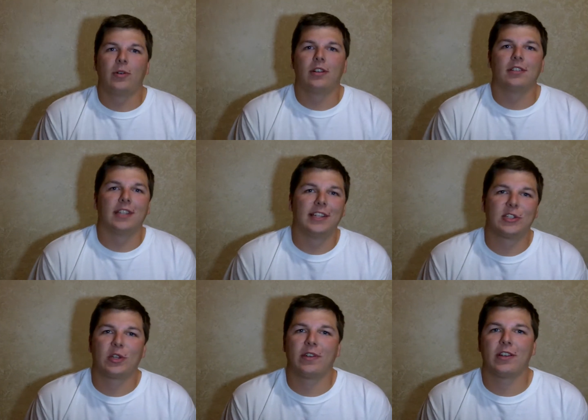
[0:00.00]
Well,
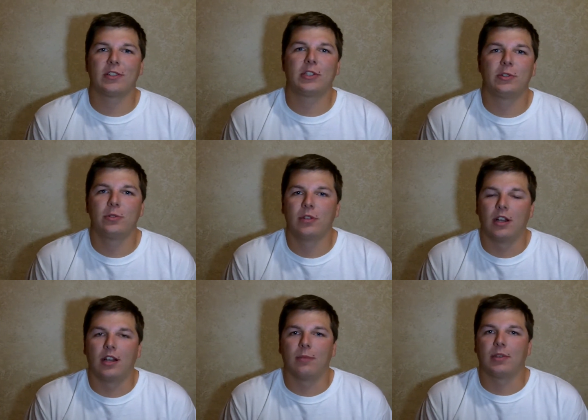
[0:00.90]
land surveyors
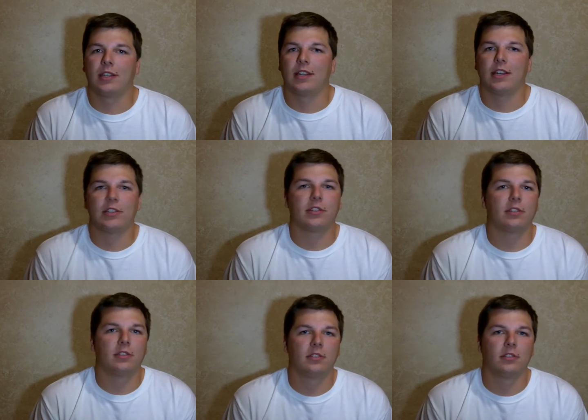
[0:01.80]
do um,
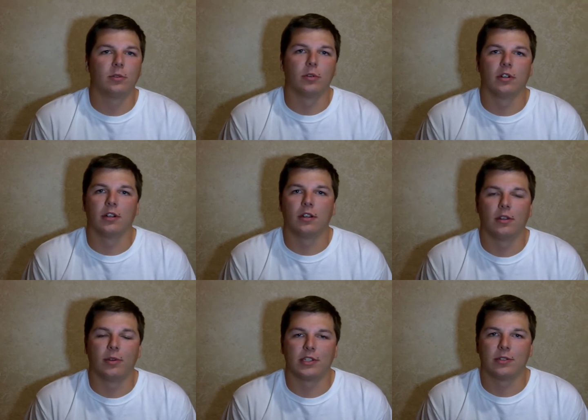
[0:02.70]
cadastral, or
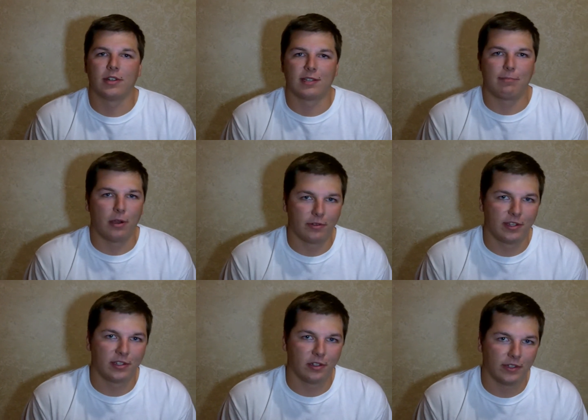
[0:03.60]
otherwise known as
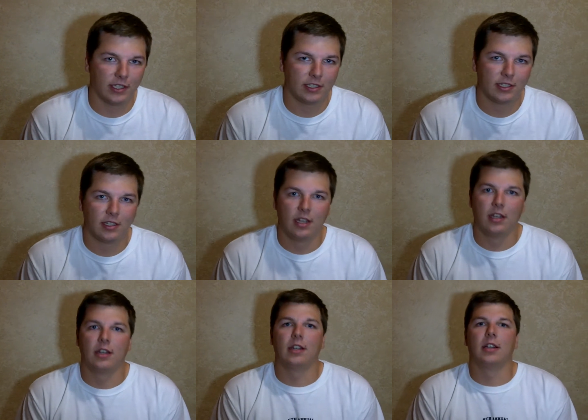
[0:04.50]
boundary surveys,
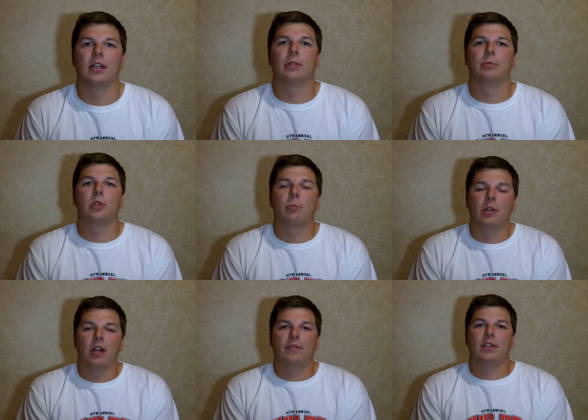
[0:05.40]
um,
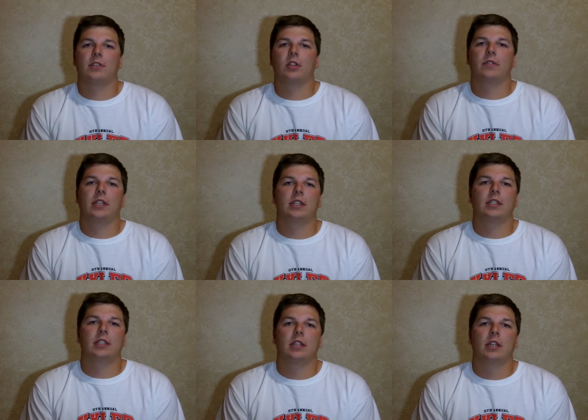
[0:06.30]
topographic
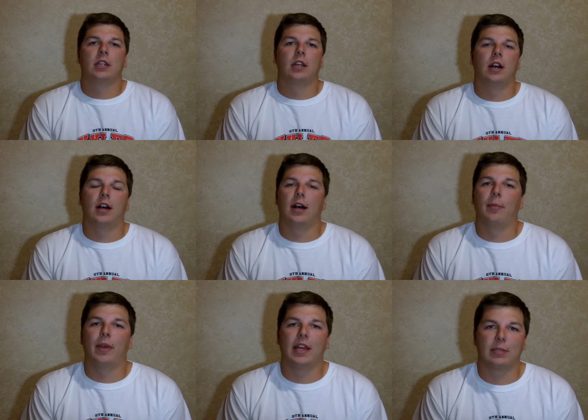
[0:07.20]
surveys,
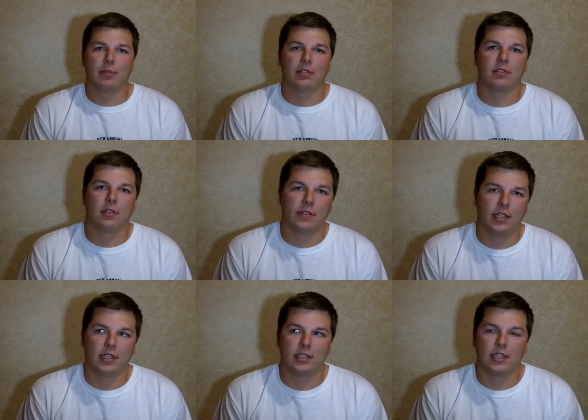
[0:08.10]
um, as-built
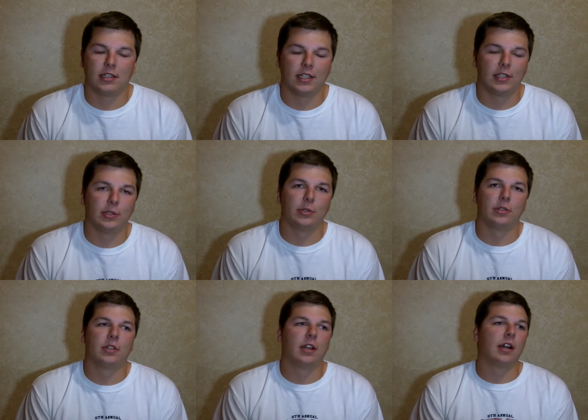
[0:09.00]
surveys, and they
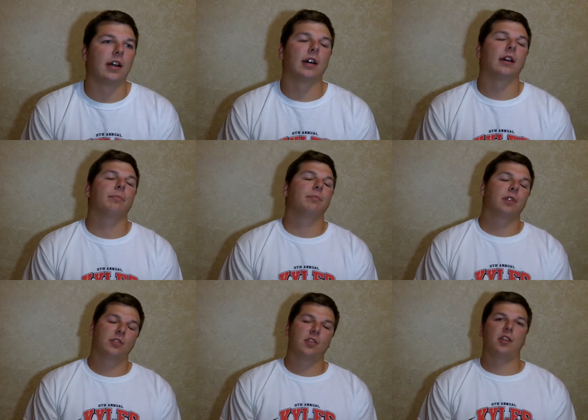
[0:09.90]
do uh,
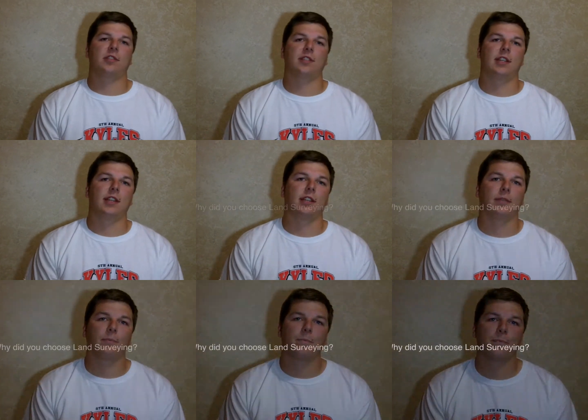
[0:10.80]
construction
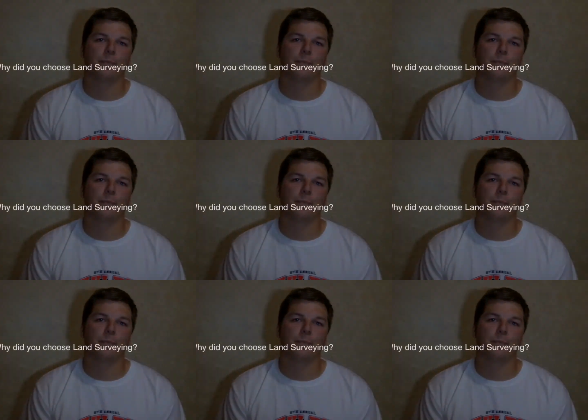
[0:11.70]
staking.